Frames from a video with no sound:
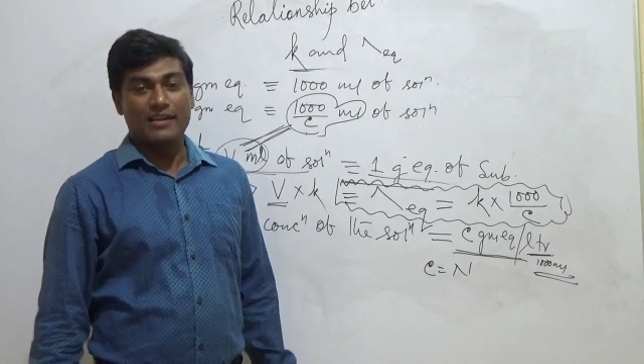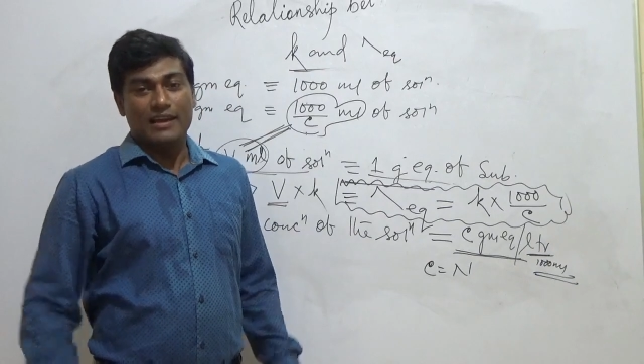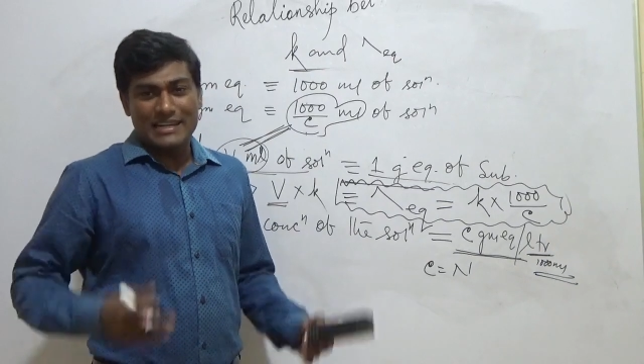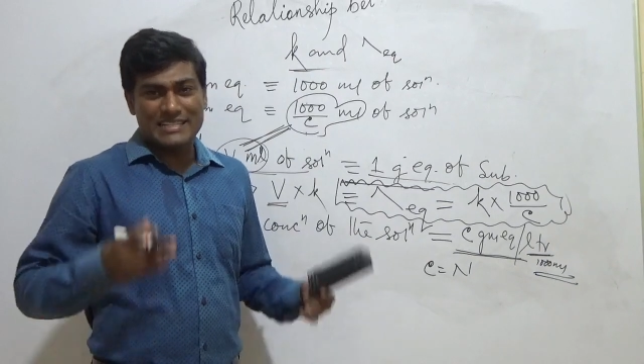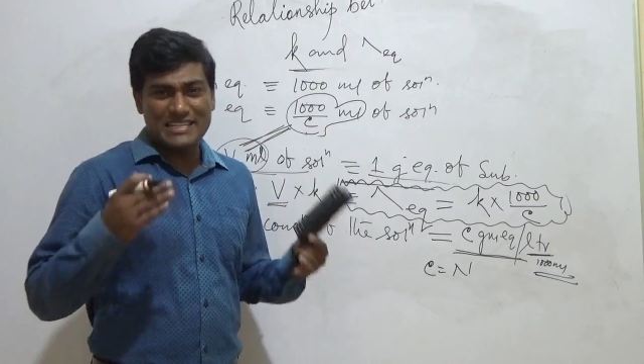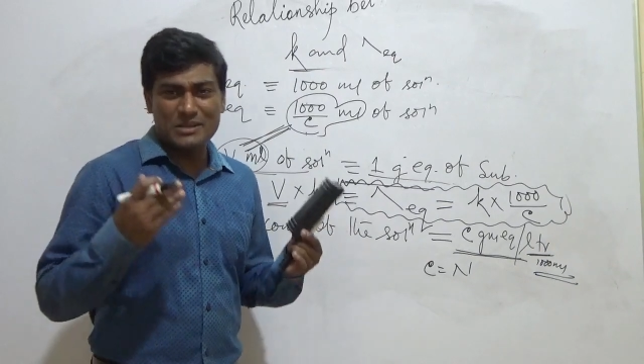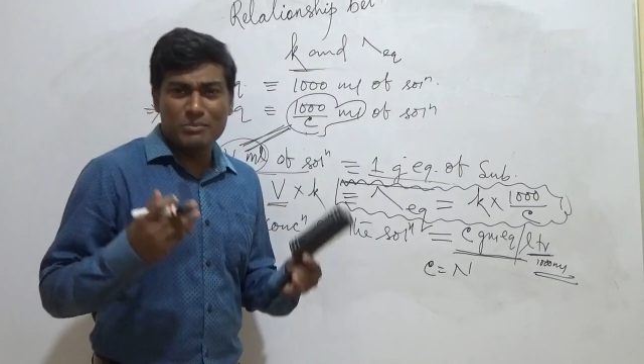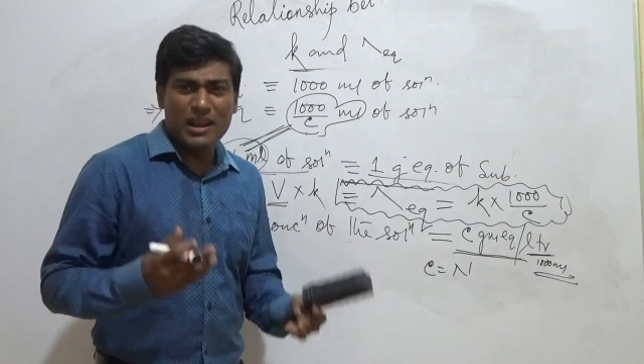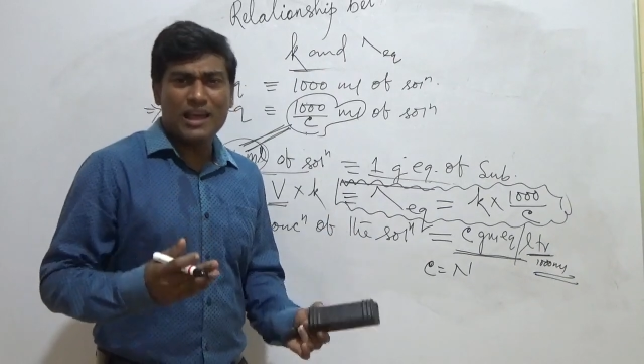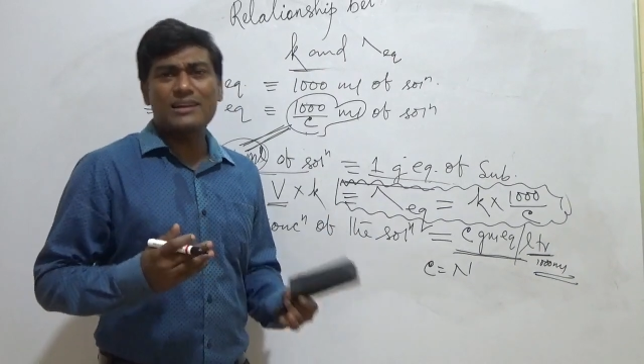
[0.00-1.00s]
It's a
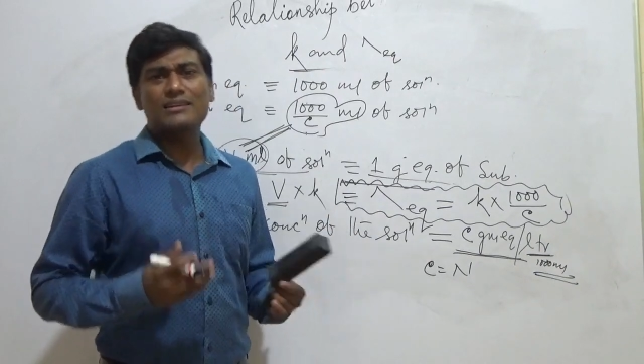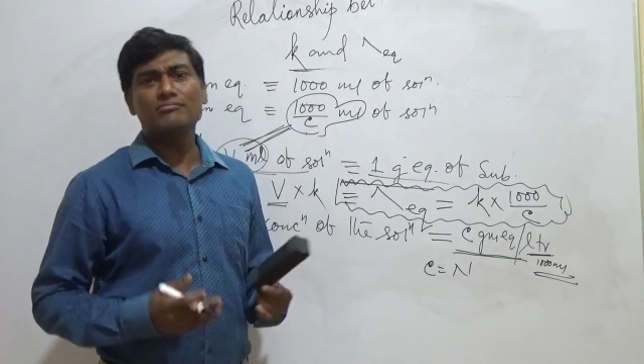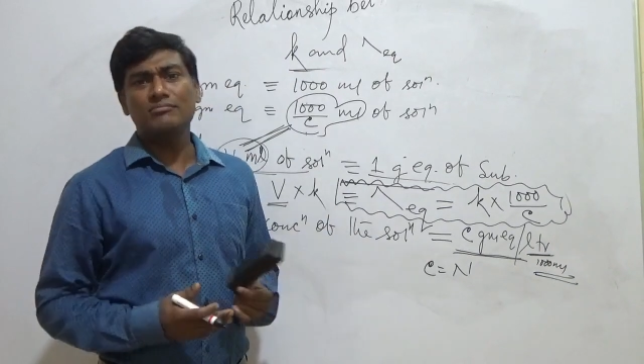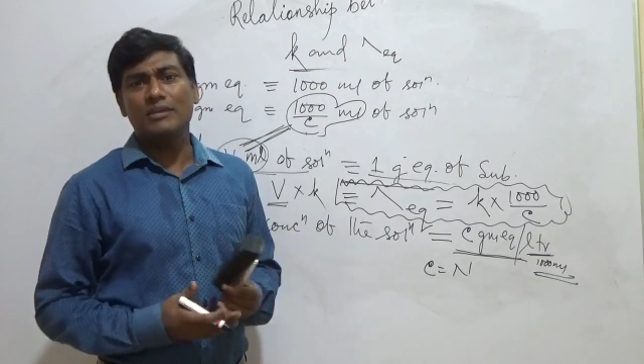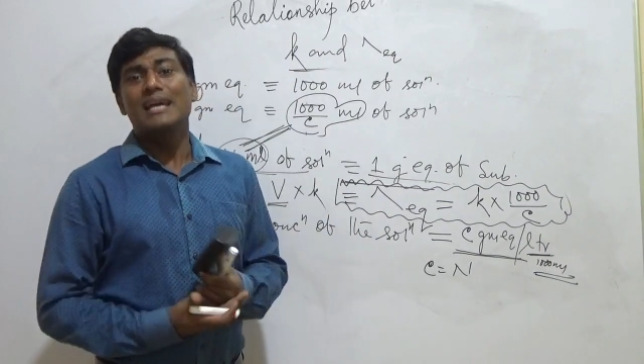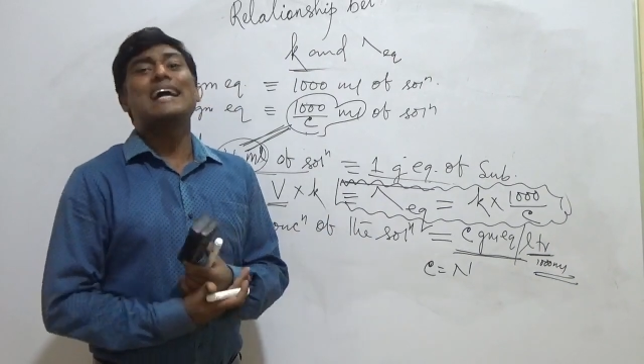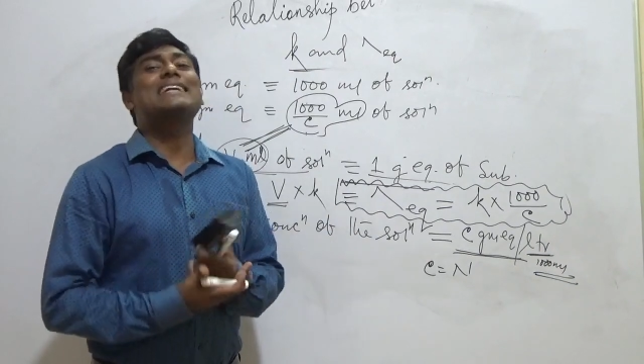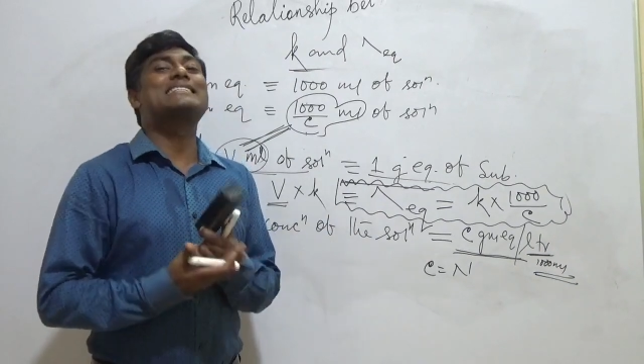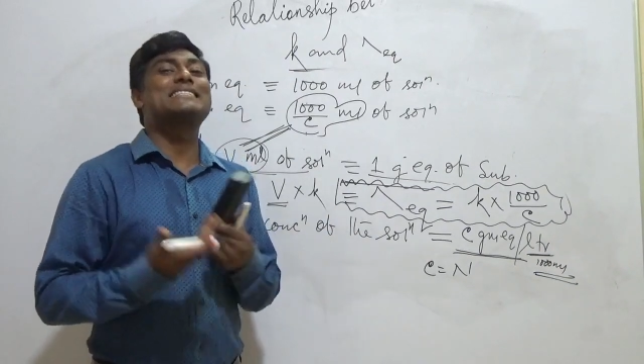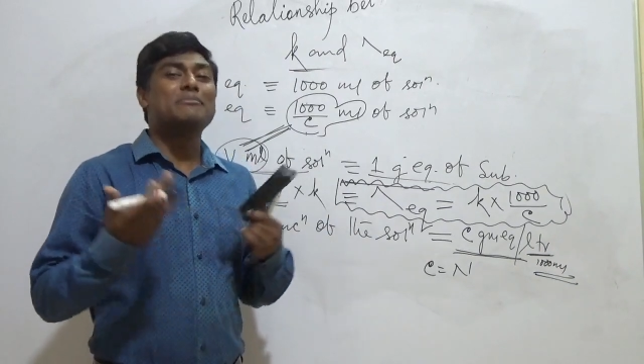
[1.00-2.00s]
similar term,
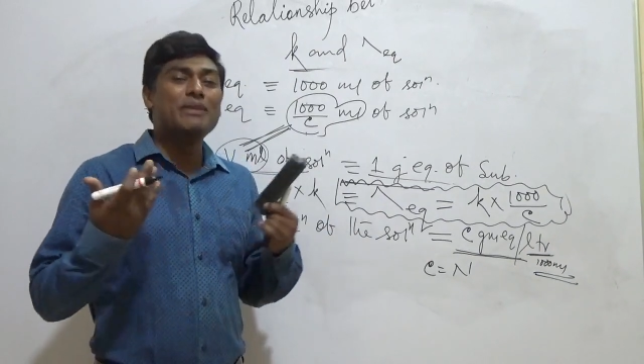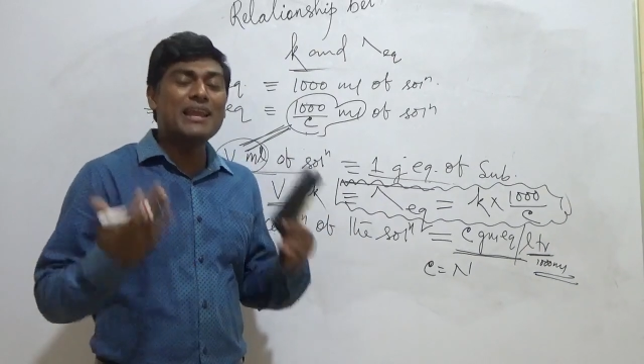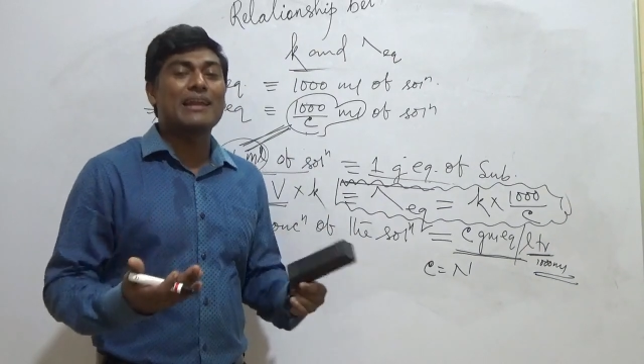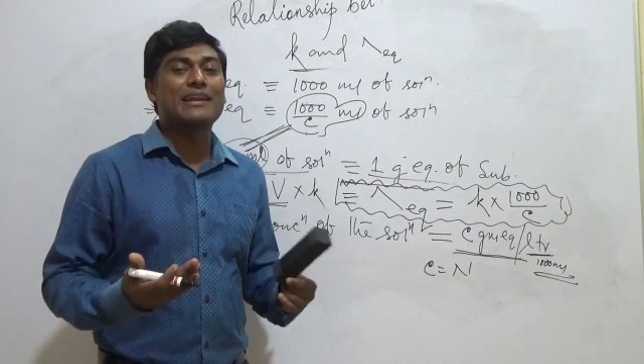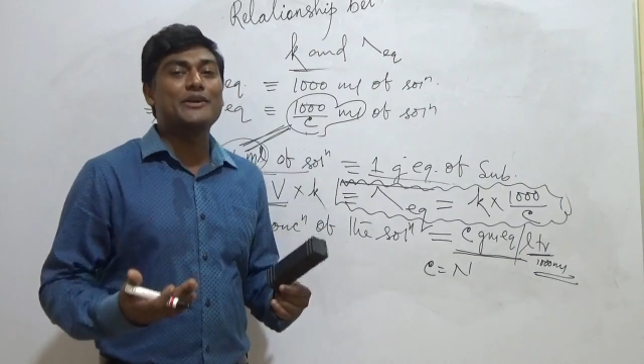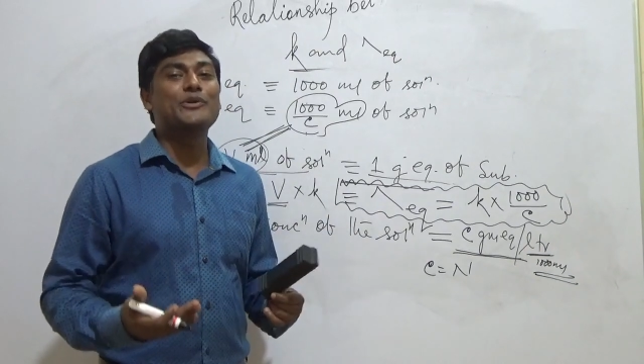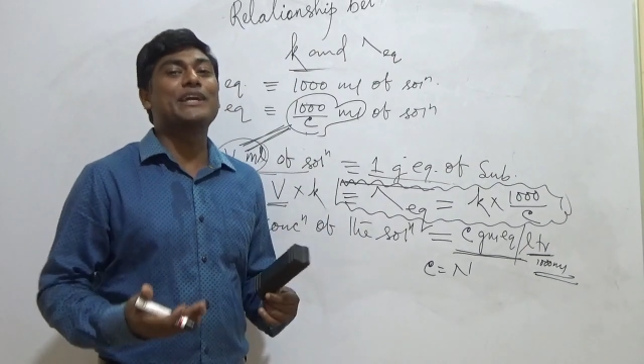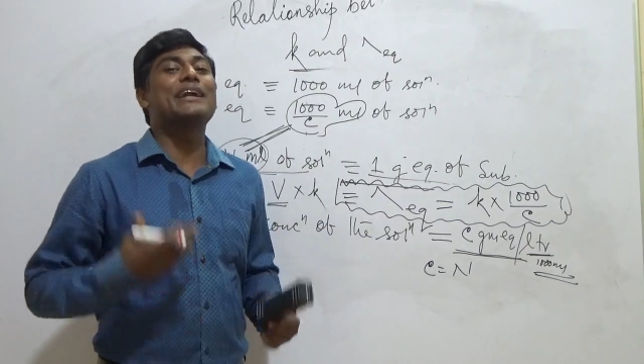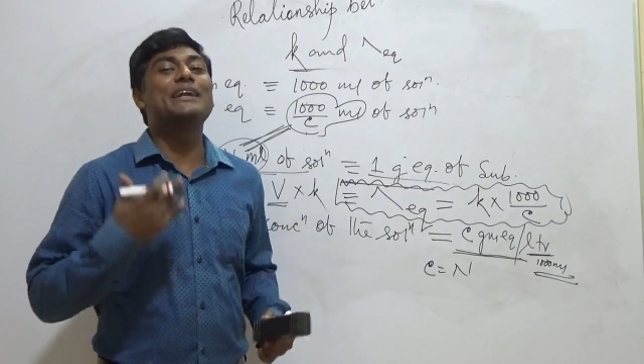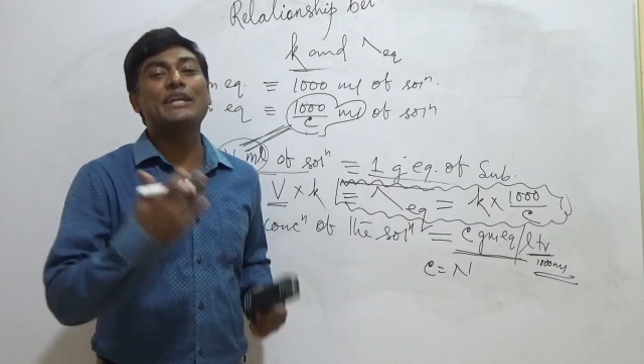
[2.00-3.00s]
and similarly we
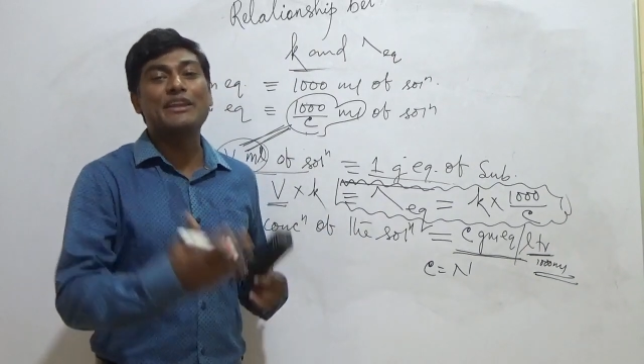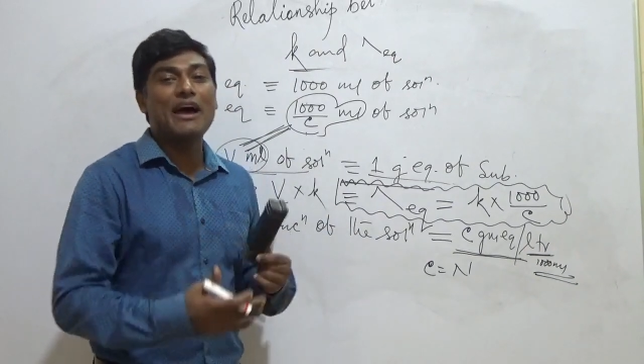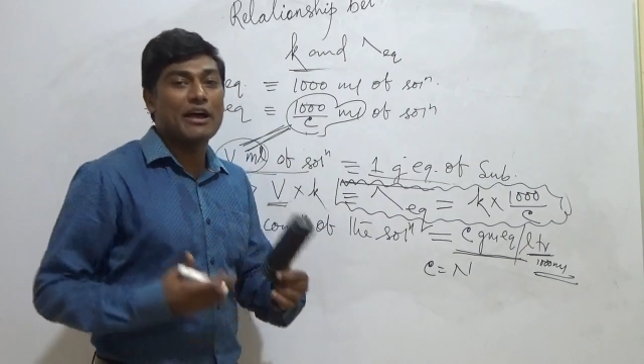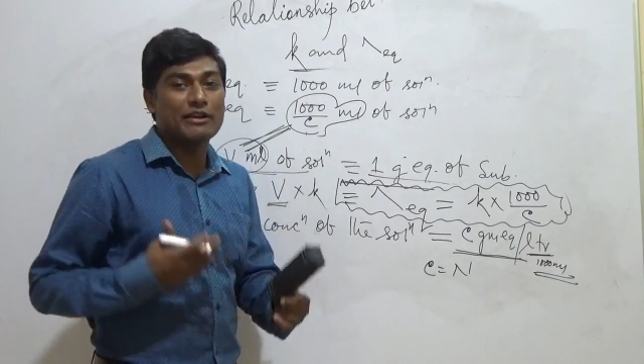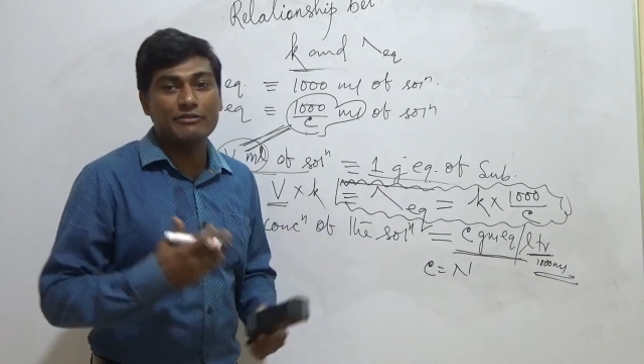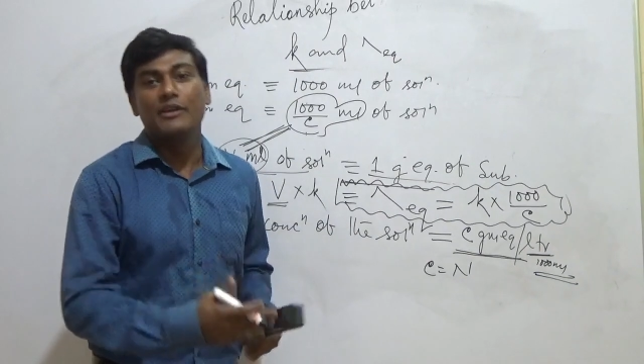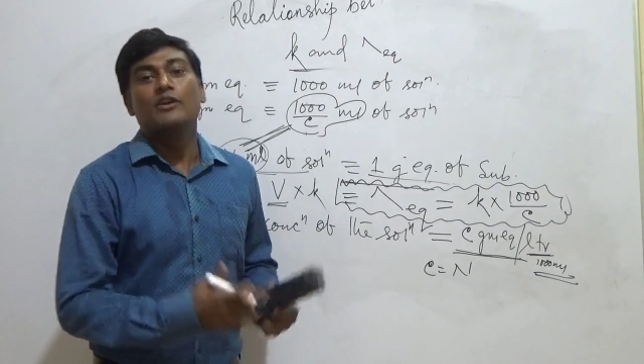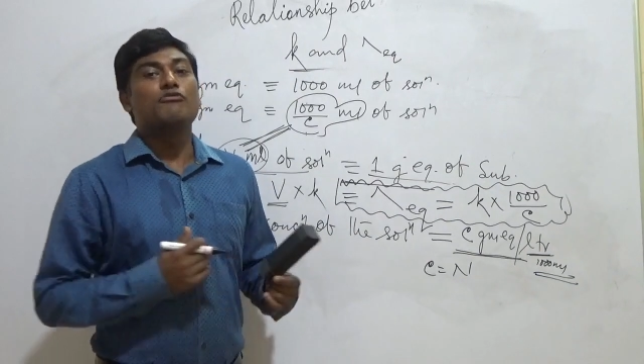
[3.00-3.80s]
can derive